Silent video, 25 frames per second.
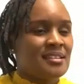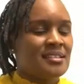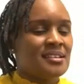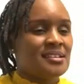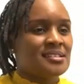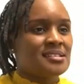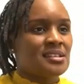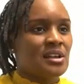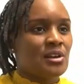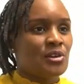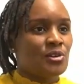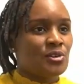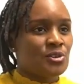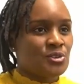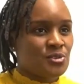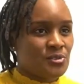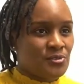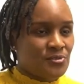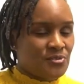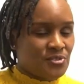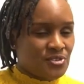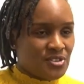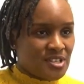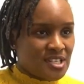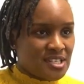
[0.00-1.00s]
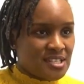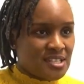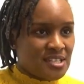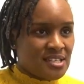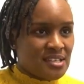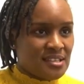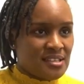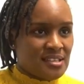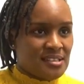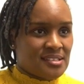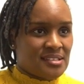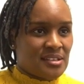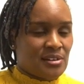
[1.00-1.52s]
There's a lot of
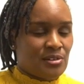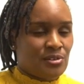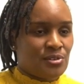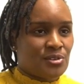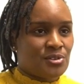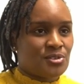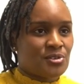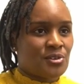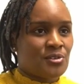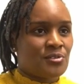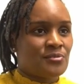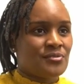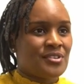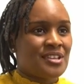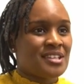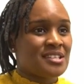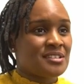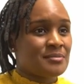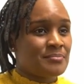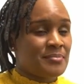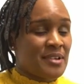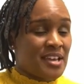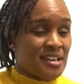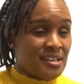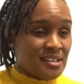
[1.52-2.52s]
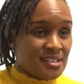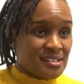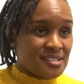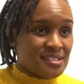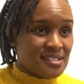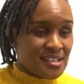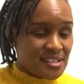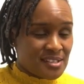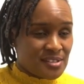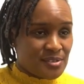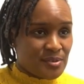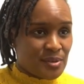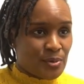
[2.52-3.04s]
reading, there's a lot of independence
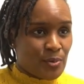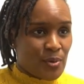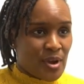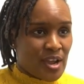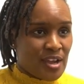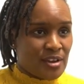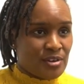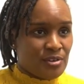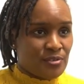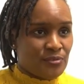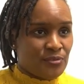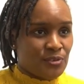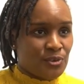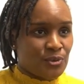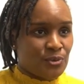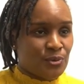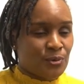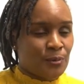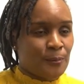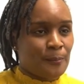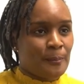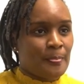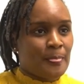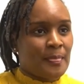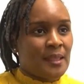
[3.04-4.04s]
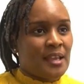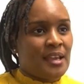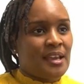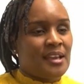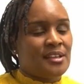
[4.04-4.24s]
that's required of you.